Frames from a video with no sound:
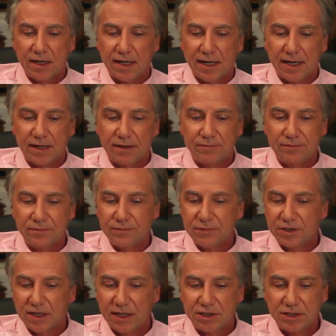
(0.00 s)
um,
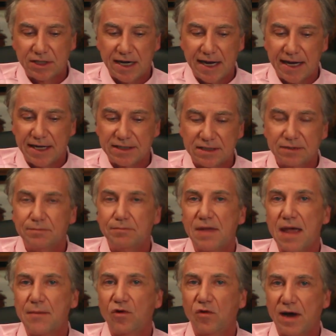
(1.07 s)
such as
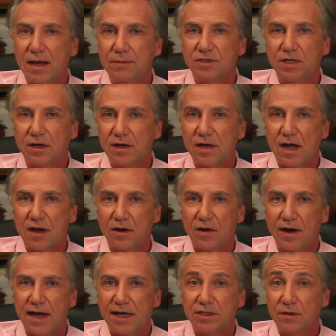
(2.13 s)
mammograms that are
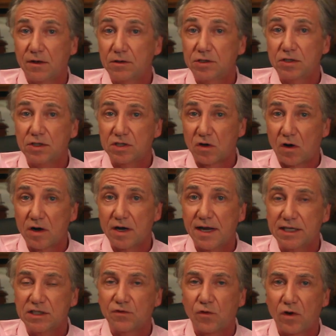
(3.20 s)
younger age, and those should start at
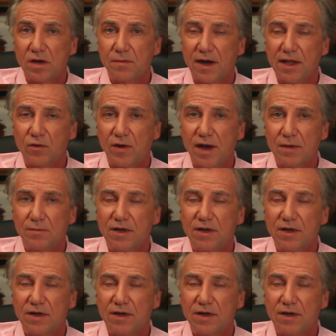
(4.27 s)
age forty, by the way.